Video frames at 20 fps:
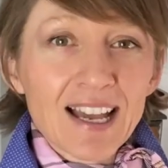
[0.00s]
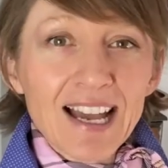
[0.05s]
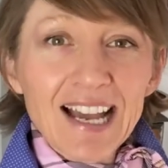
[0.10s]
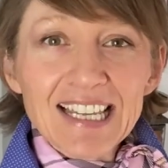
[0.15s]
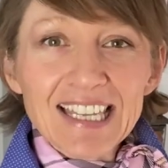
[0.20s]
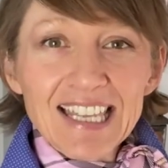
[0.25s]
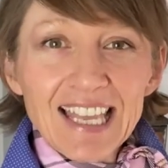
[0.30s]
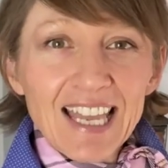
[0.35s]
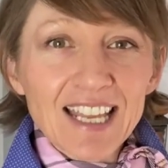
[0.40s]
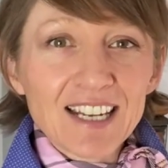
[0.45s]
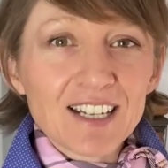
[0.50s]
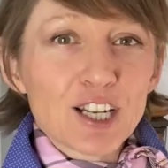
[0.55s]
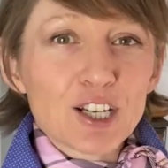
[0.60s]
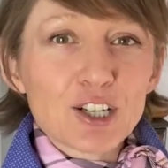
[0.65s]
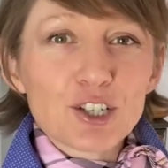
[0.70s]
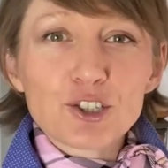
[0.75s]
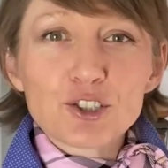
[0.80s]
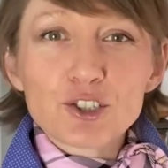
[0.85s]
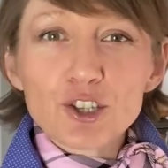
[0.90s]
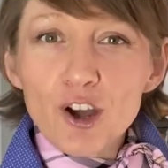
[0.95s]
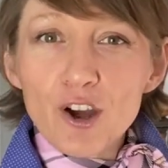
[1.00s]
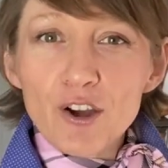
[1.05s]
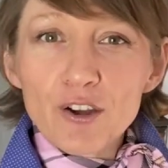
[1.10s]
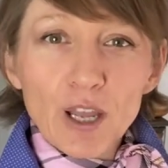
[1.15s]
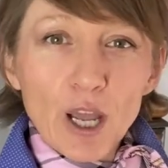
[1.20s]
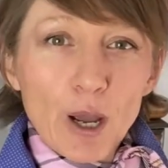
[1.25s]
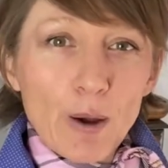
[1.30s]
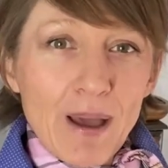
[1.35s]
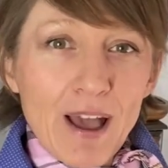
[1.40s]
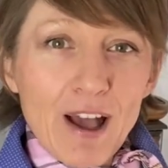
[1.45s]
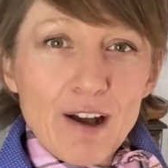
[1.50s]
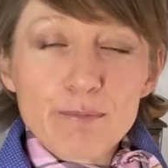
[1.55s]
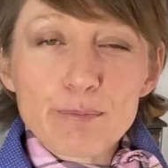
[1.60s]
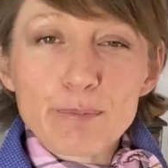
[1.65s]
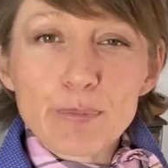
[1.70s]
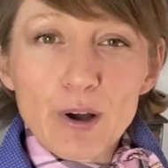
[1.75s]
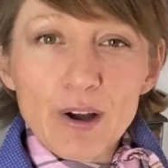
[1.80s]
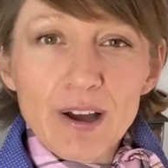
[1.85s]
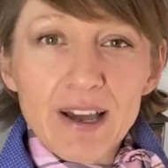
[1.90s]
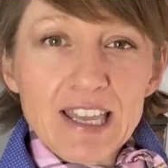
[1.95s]
Again, don't go out
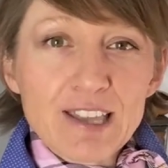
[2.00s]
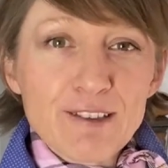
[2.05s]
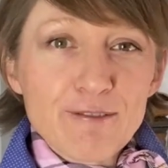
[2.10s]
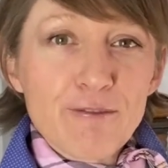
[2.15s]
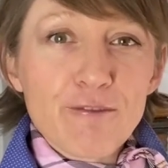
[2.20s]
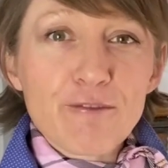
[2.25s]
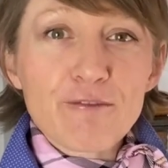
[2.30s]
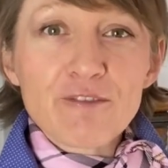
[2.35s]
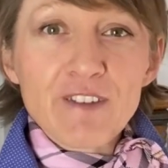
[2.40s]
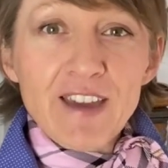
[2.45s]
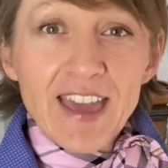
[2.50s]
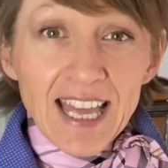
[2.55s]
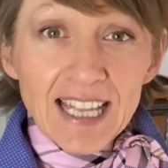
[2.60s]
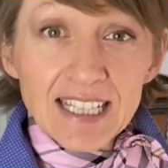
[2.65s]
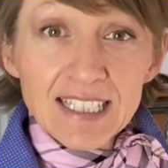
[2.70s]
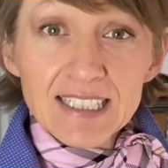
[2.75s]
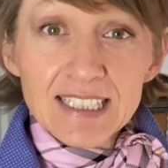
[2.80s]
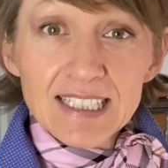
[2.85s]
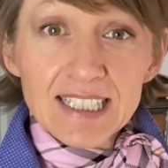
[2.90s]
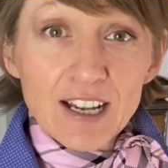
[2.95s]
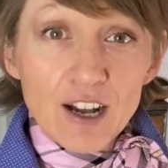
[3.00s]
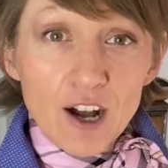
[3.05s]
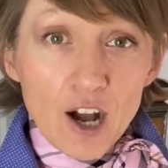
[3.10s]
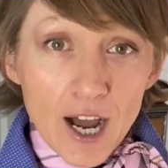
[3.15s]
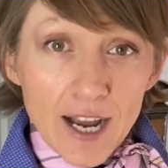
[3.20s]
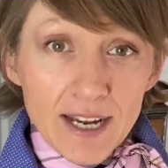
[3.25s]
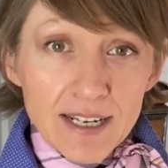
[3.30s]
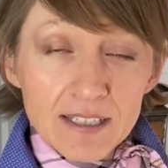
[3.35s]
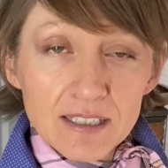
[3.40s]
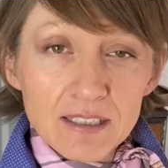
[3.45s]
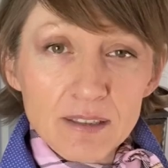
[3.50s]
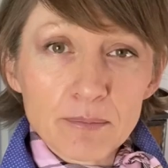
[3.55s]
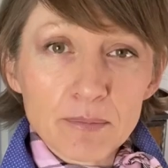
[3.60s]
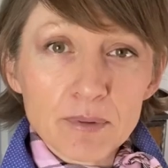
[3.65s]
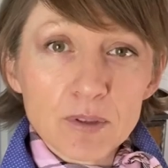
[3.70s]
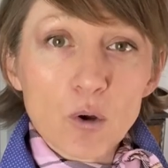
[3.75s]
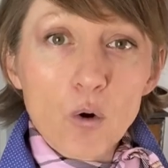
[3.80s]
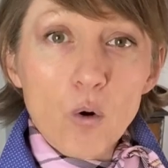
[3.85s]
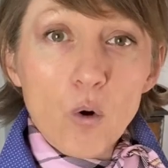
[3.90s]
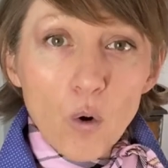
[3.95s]
buying fancy
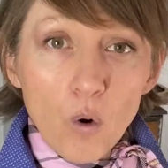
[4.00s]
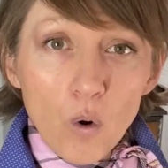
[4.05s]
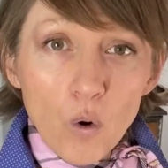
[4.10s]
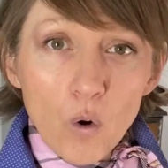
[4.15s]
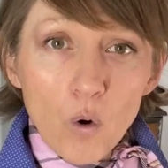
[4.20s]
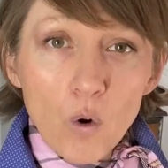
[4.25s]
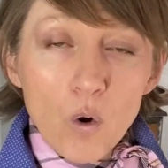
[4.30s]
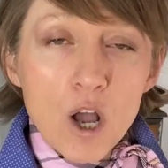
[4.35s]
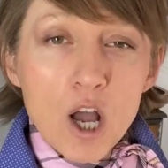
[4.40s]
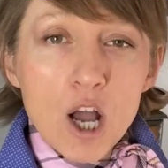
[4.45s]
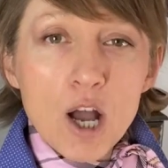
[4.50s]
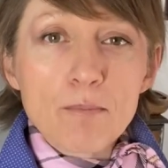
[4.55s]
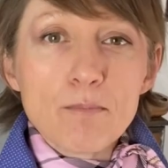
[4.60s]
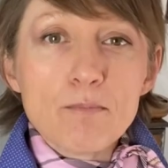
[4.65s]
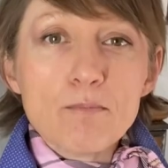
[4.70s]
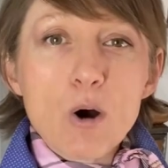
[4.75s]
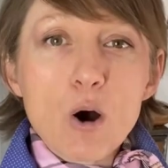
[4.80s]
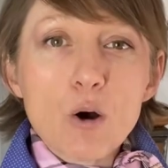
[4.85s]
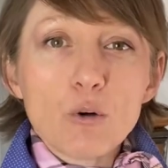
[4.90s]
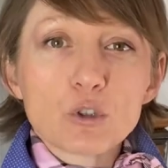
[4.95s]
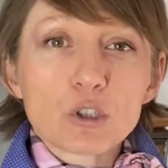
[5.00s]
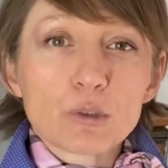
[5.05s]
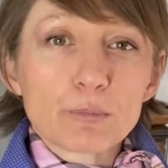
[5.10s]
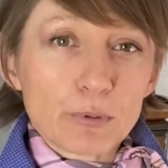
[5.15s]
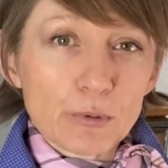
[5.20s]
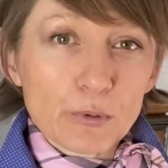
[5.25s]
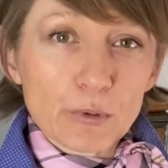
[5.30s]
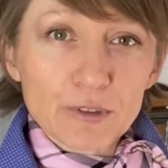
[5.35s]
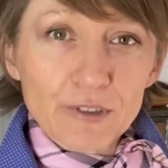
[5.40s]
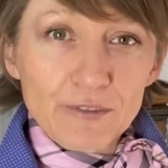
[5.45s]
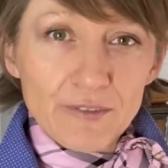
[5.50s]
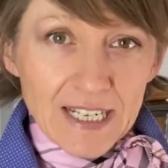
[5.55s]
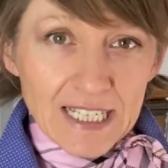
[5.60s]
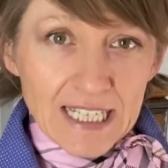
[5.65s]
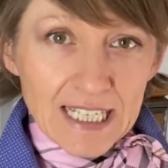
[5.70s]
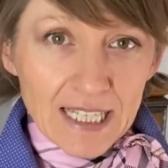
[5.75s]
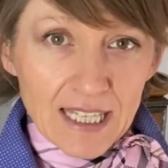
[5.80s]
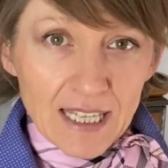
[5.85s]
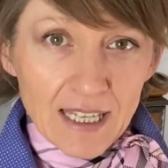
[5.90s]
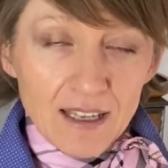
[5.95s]
items or multiples of
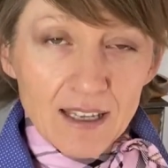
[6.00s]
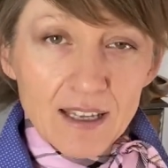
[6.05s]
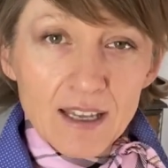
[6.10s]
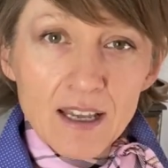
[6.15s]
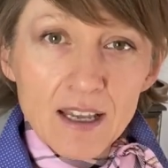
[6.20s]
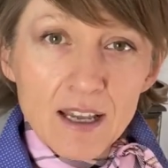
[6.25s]
anything.